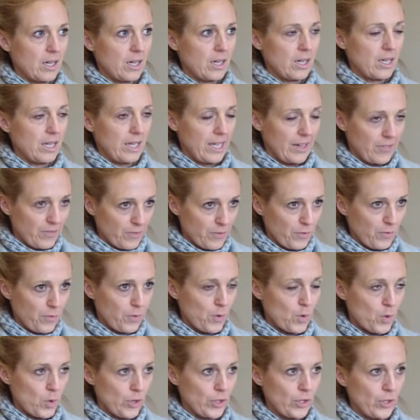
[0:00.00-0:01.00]
left
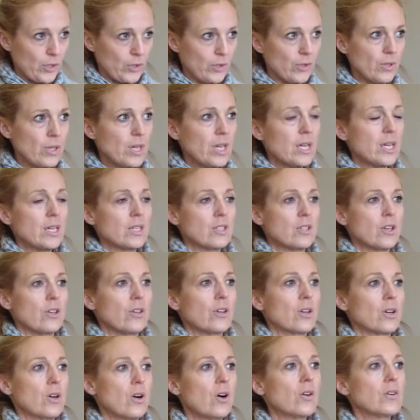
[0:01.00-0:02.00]
for you, so
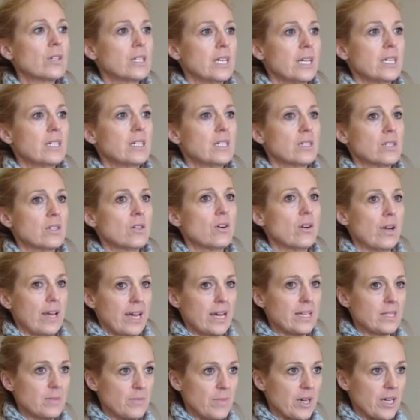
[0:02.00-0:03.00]
the content is not
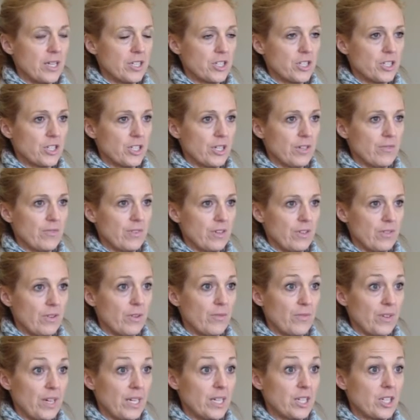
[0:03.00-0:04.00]
as much of a
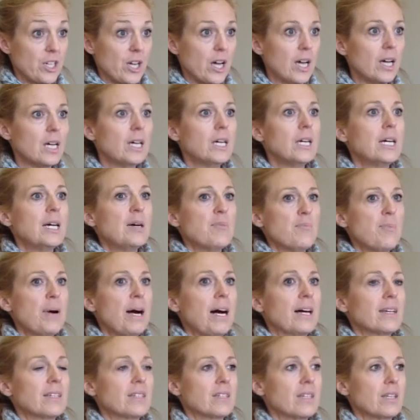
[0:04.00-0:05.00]
feature,
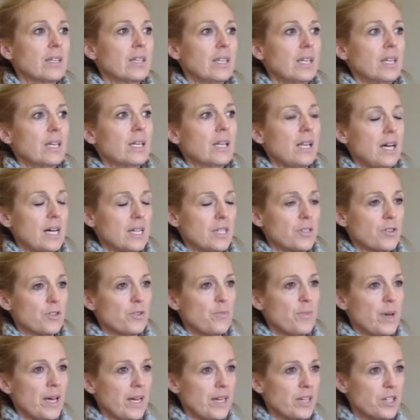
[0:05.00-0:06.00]
but the
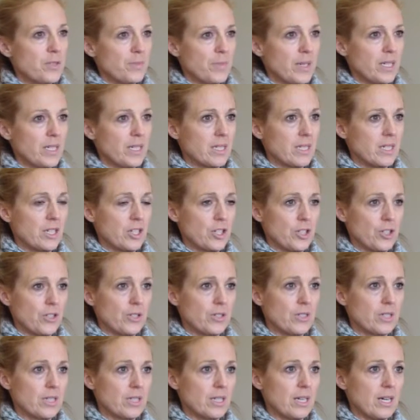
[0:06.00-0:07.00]
classroom management
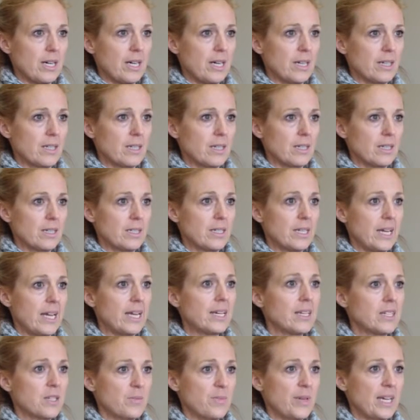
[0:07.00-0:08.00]
issues
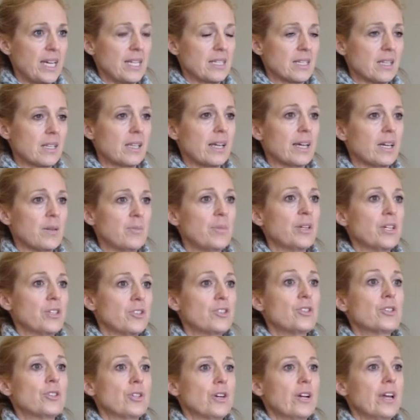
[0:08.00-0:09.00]
tend to be escalated
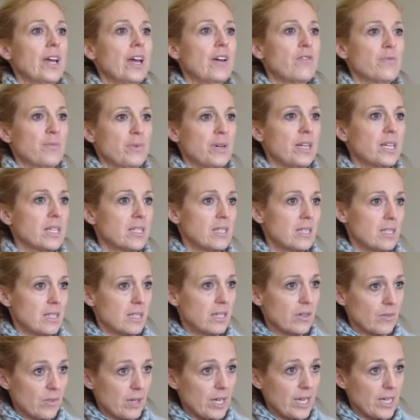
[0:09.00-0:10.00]
because you don't have
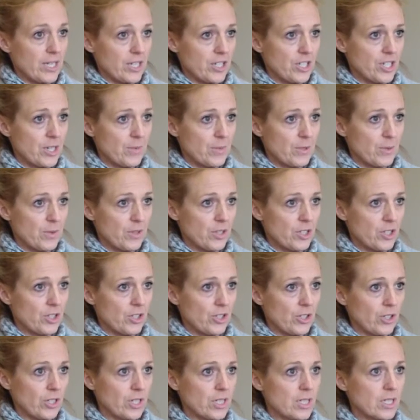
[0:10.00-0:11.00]
pre-existing relationships with the
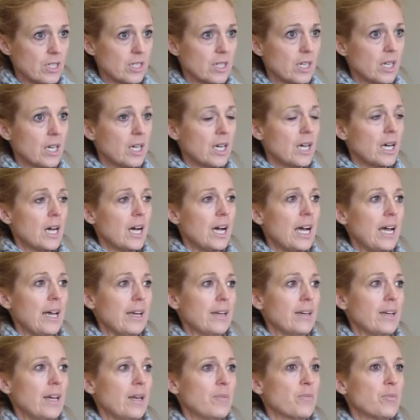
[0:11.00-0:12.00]
students
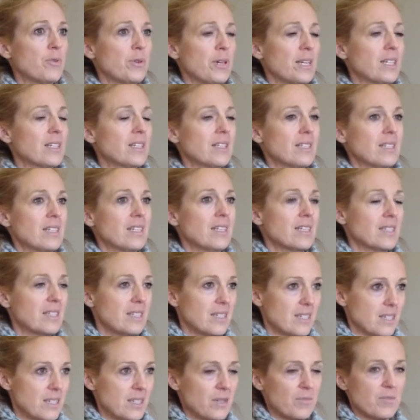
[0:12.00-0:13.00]
and pre-existing
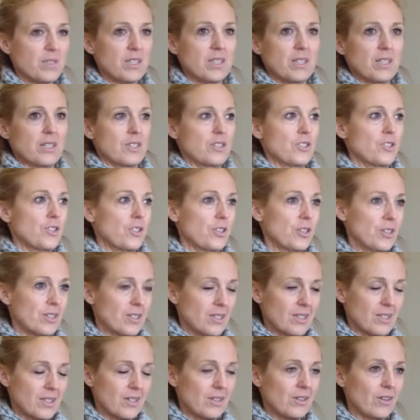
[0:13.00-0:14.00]
systems that the
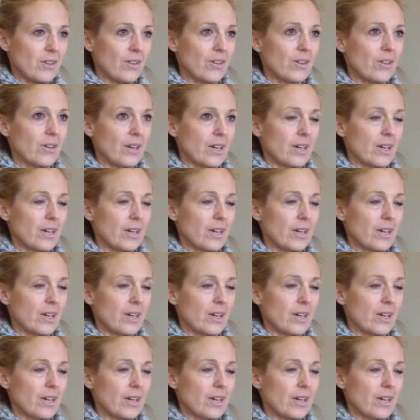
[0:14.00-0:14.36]
students, you know,